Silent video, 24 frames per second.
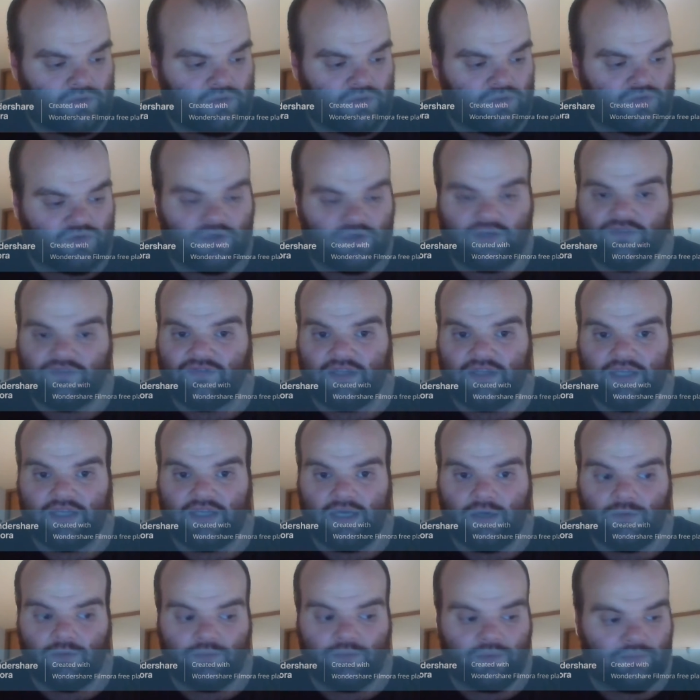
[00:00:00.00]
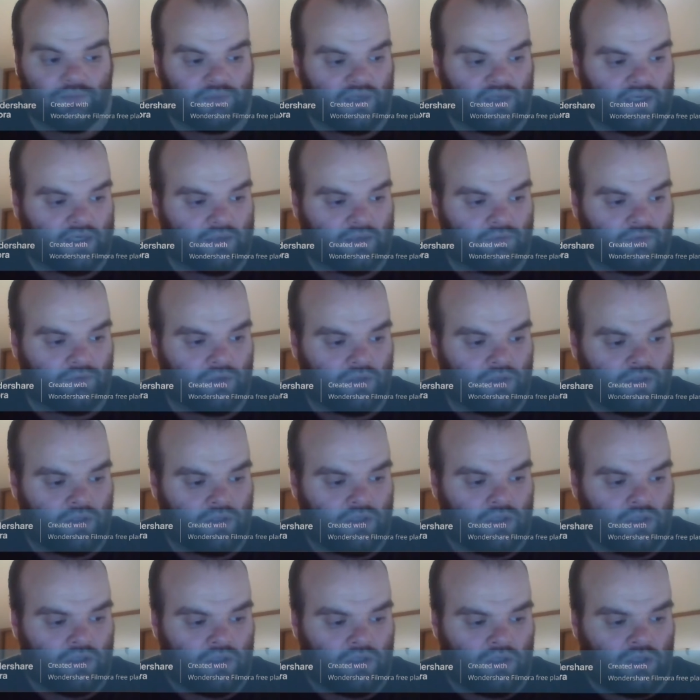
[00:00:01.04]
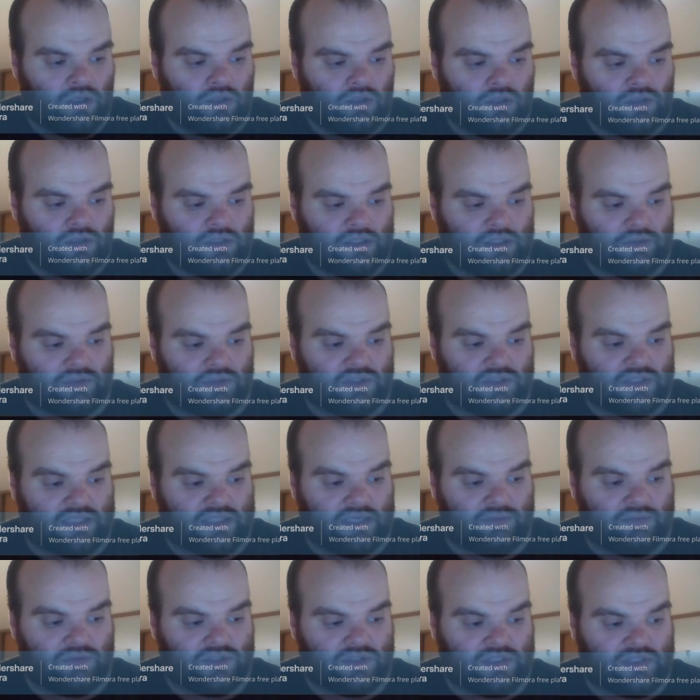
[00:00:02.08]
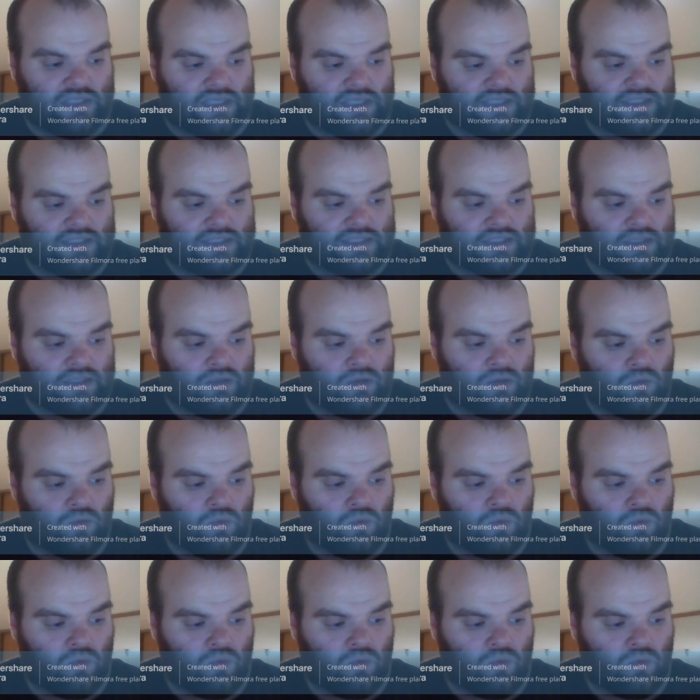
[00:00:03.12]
just trying to find the album now. Because there was this